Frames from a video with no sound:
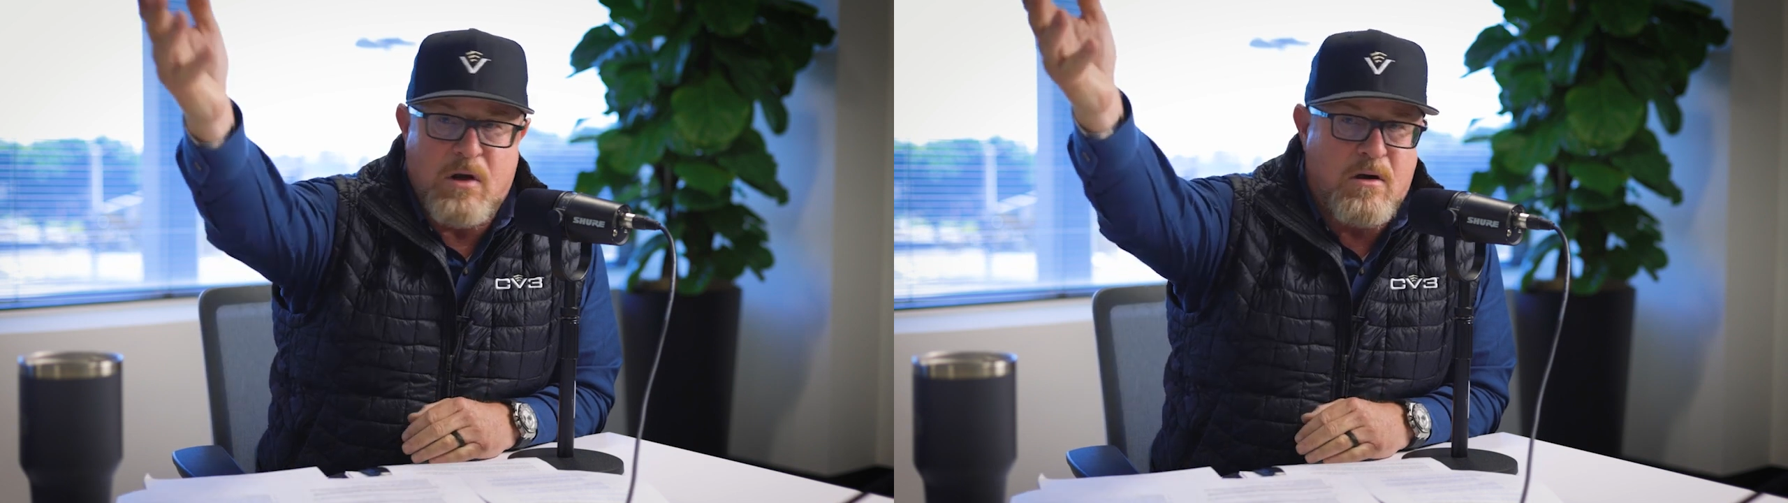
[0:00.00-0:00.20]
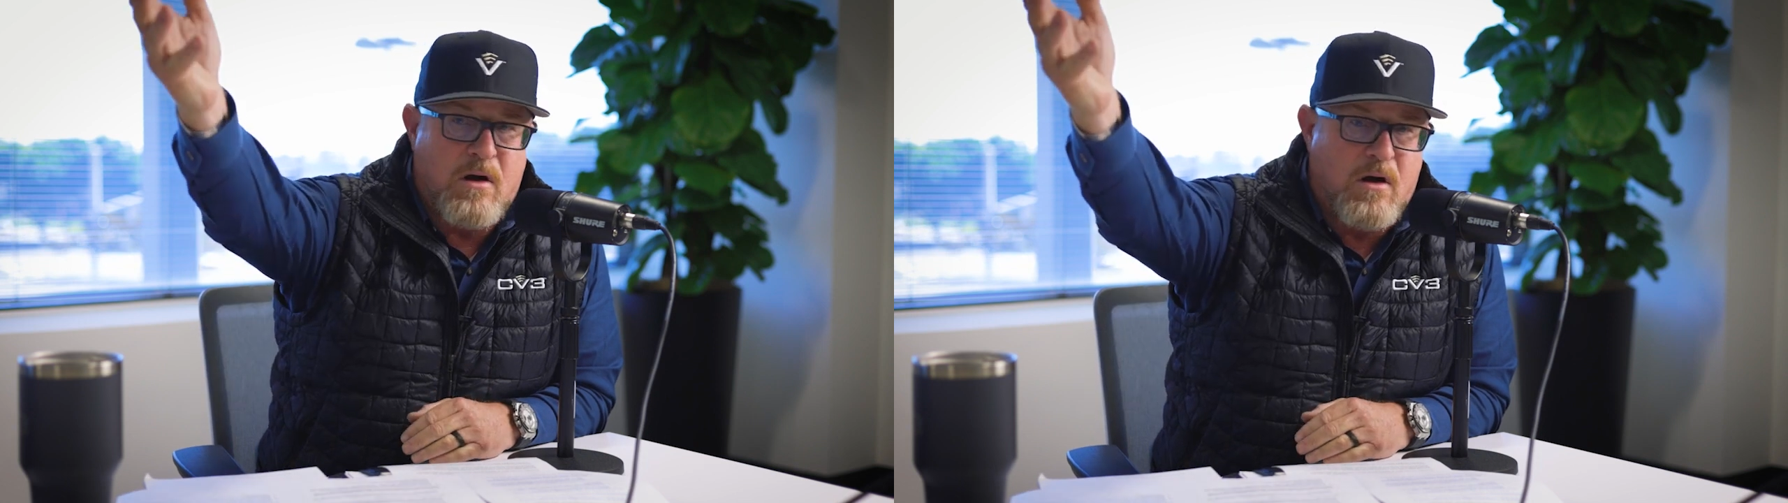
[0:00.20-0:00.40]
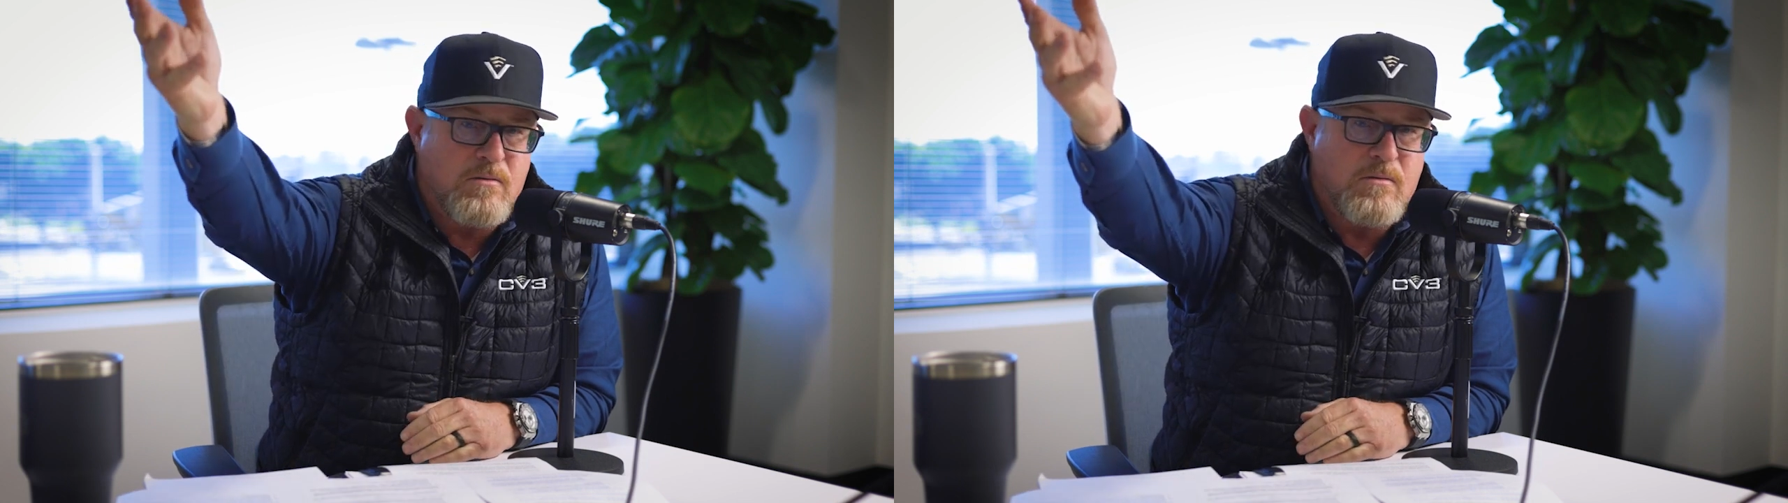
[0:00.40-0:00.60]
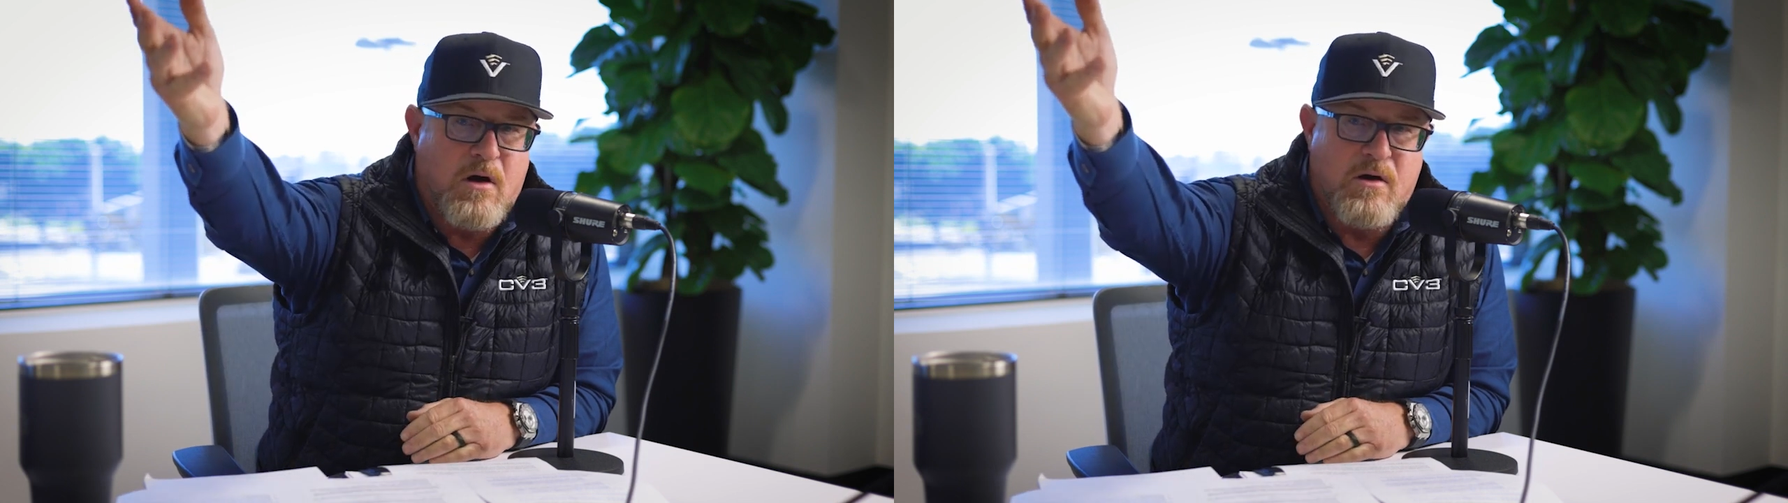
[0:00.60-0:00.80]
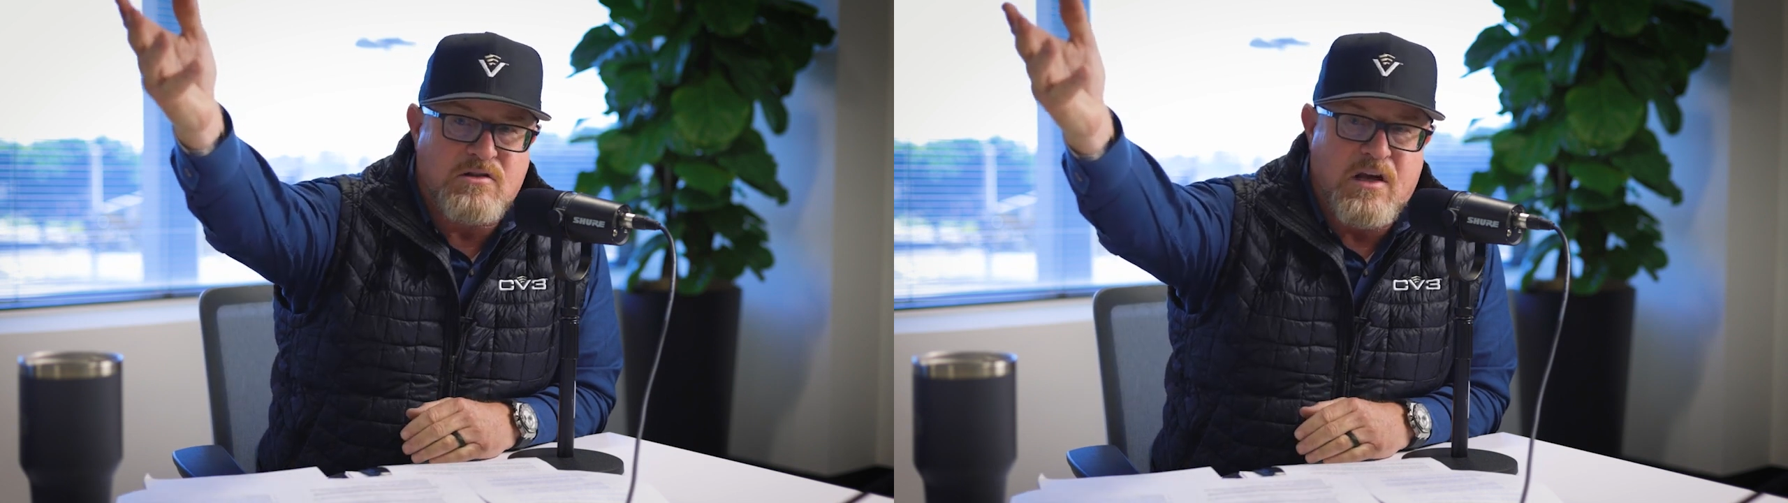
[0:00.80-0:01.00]

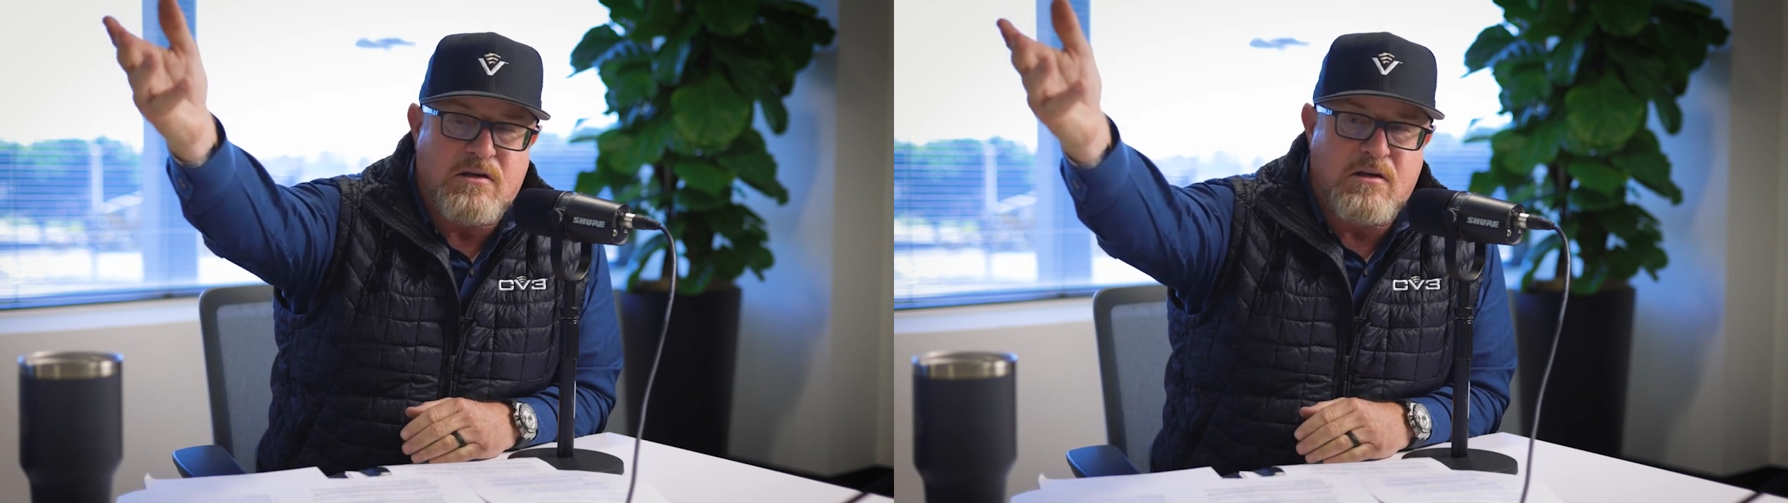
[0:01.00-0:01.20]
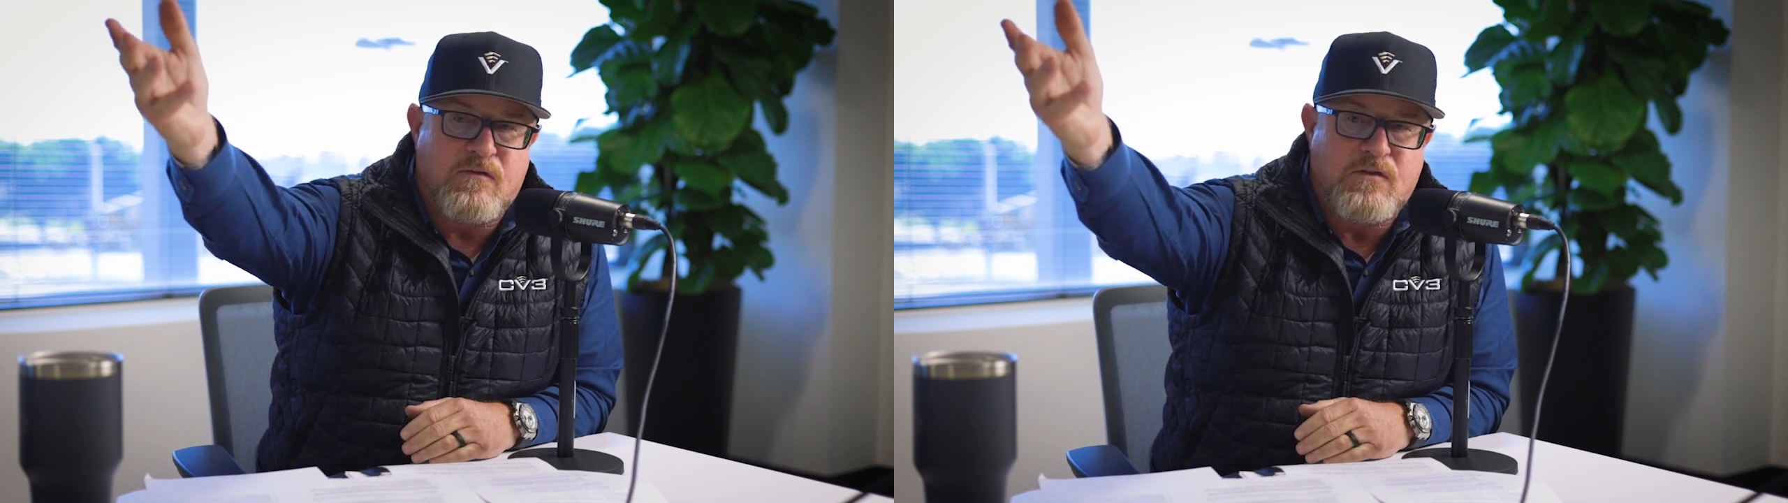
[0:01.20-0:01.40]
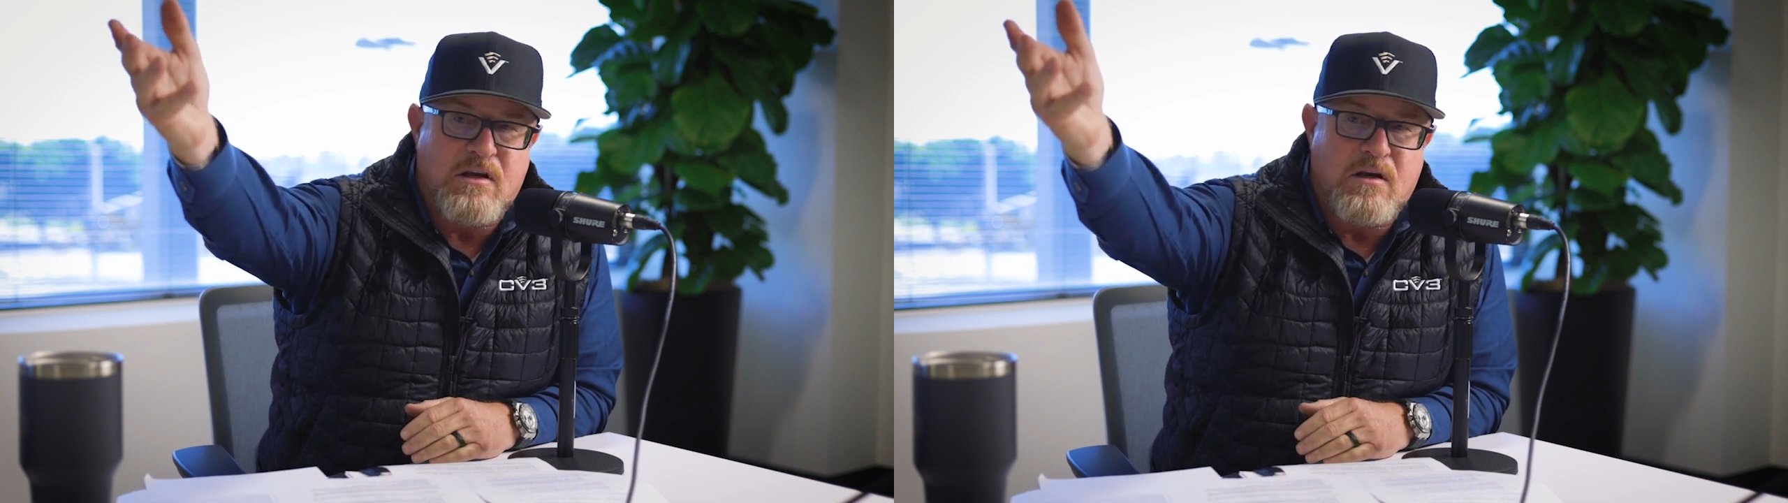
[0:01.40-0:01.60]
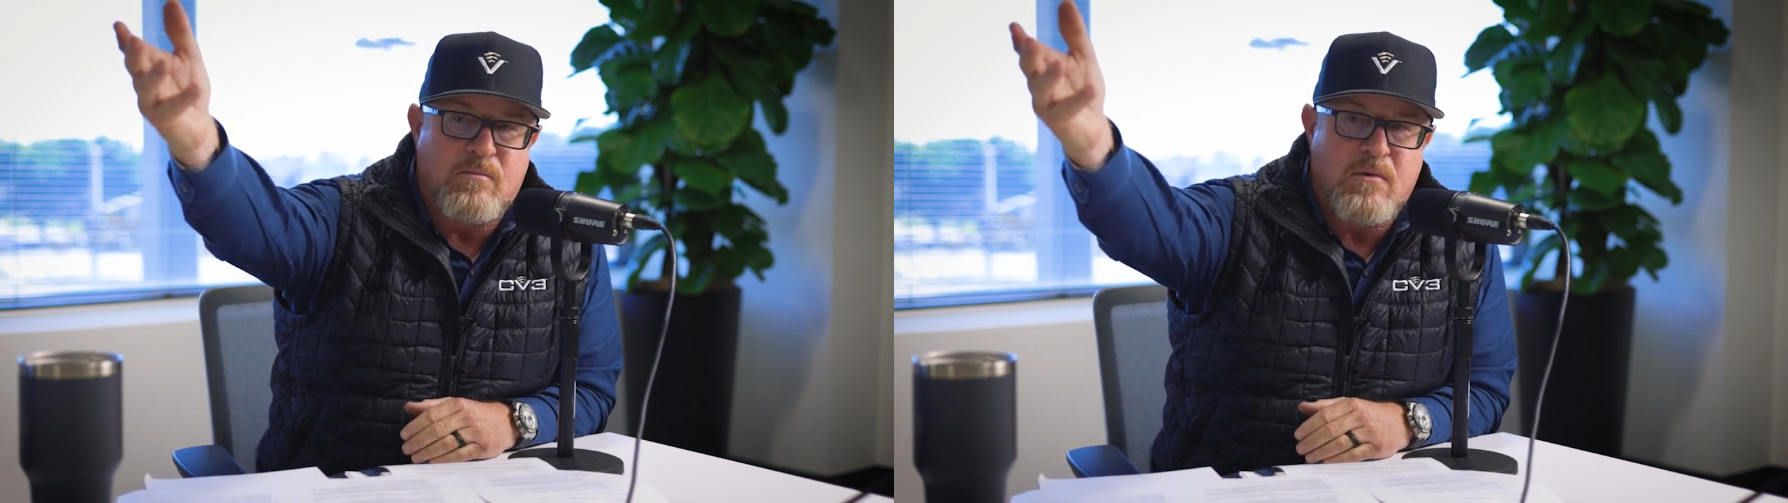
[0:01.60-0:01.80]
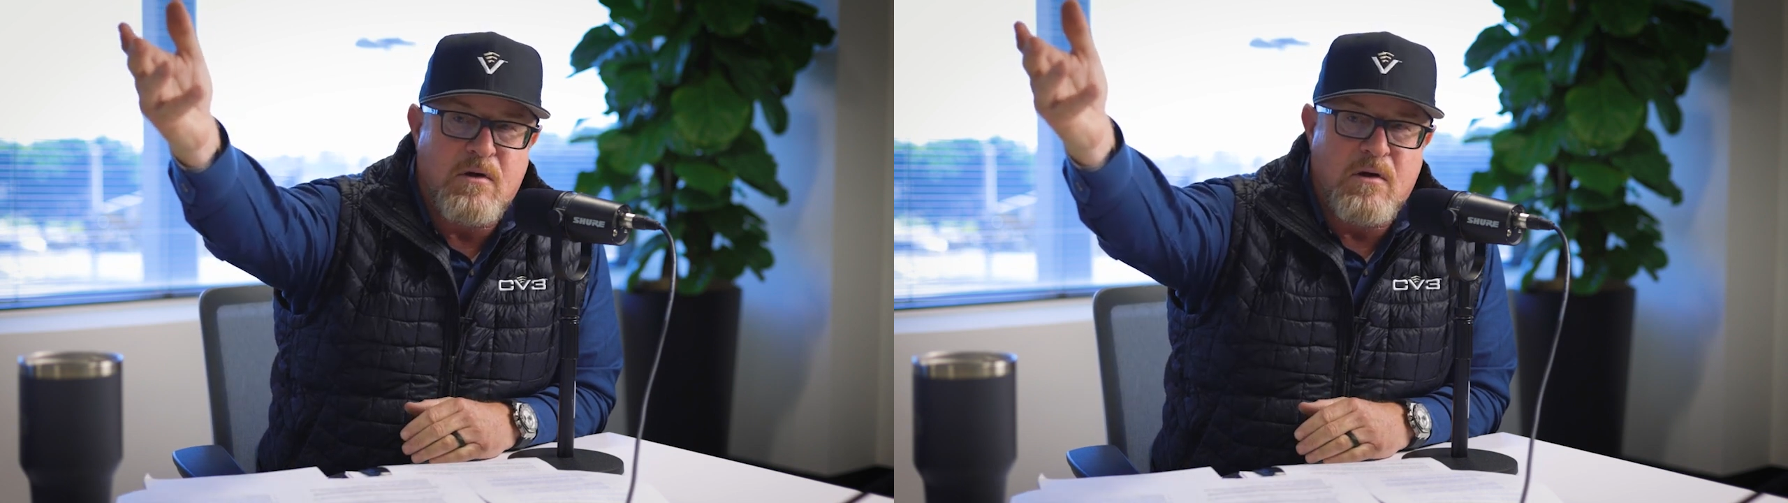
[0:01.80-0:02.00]
our executive
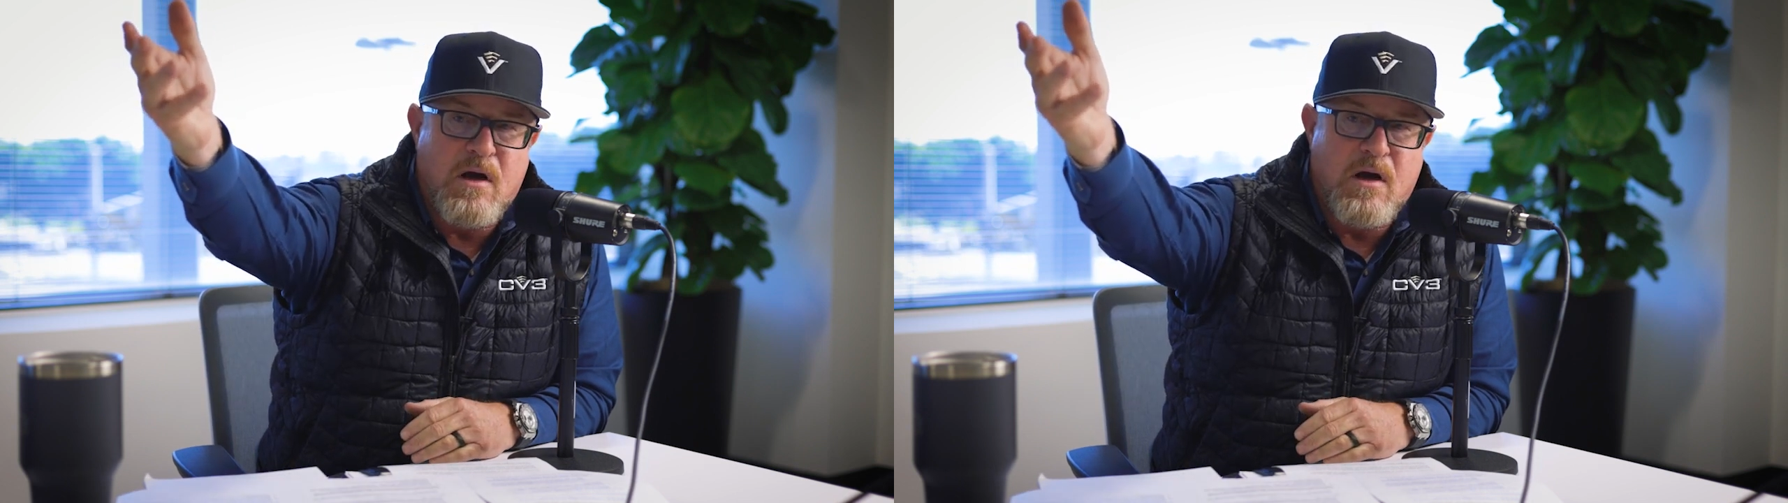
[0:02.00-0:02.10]
team?